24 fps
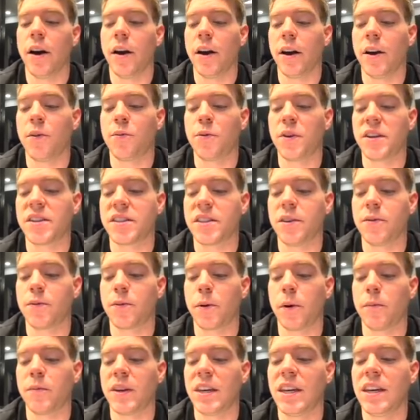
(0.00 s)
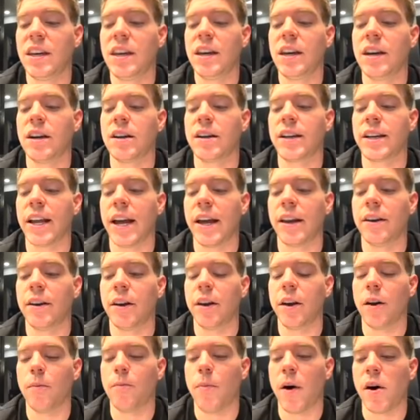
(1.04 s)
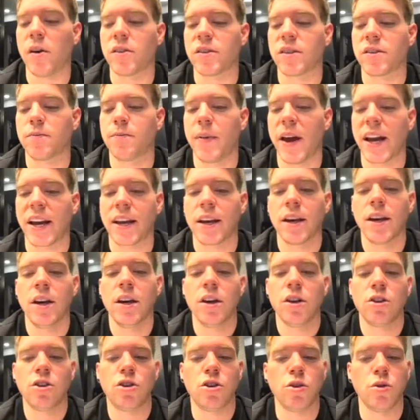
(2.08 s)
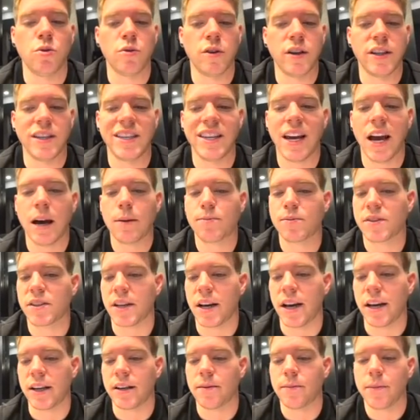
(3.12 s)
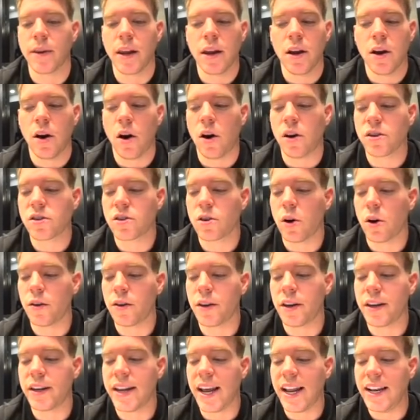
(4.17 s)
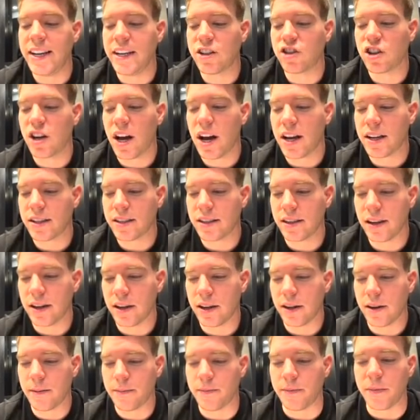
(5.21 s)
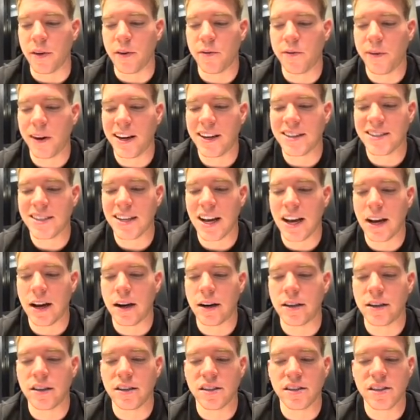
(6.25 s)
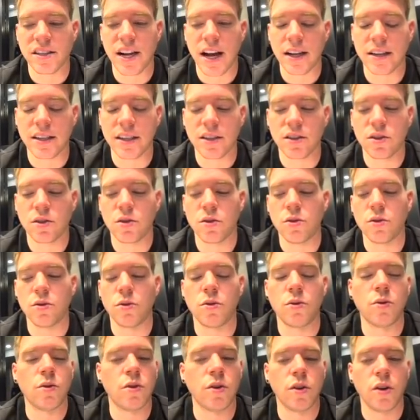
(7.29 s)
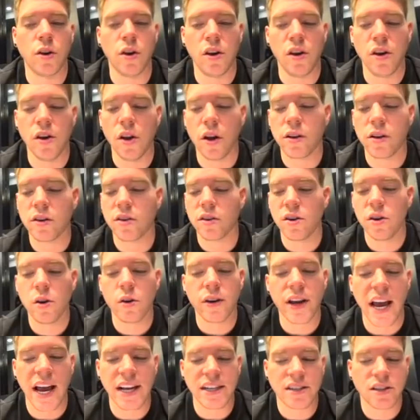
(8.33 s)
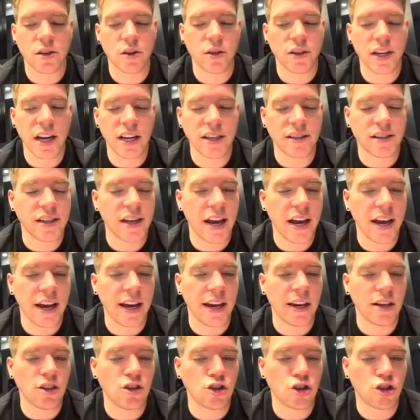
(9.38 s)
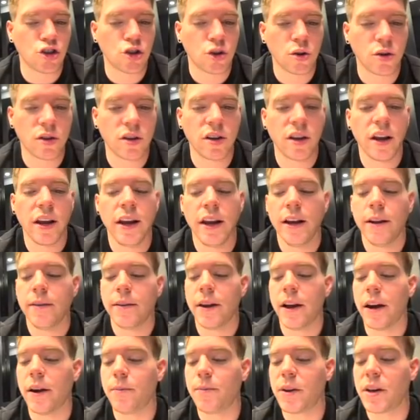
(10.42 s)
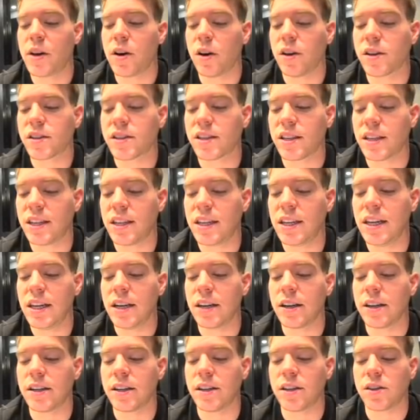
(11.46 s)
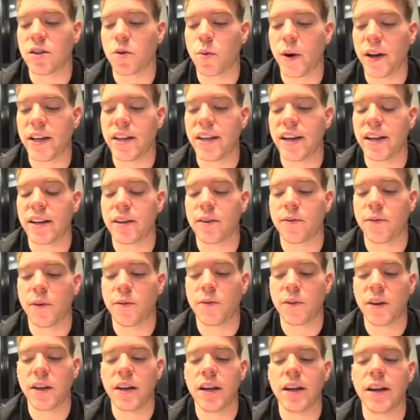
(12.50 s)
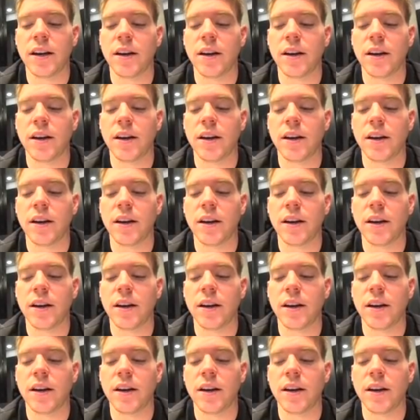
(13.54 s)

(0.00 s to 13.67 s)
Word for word: if we see from here then a bounce back to the upside. Also on the daily chart, things are starting to not look as good as they should, because here the 20 and the 50